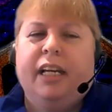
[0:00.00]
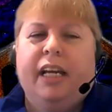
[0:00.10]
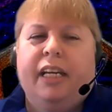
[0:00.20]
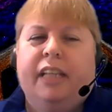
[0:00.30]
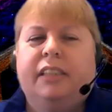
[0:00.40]

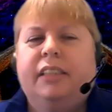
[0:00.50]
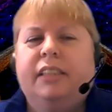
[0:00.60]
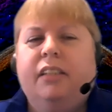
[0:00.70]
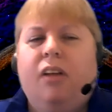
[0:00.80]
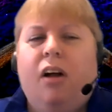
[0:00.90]
yet
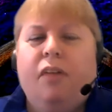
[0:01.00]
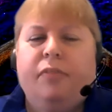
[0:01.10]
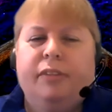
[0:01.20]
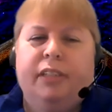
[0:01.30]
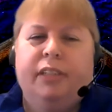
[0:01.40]
still
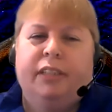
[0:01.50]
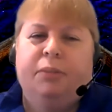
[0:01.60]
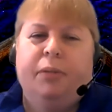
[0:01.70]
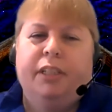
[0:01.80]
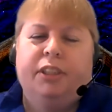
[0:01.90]
offers us
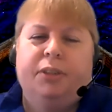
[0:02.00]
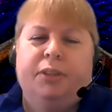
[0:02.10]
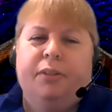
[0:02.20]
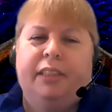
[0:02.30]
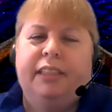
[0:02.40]

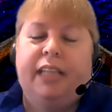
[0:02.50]
reassurance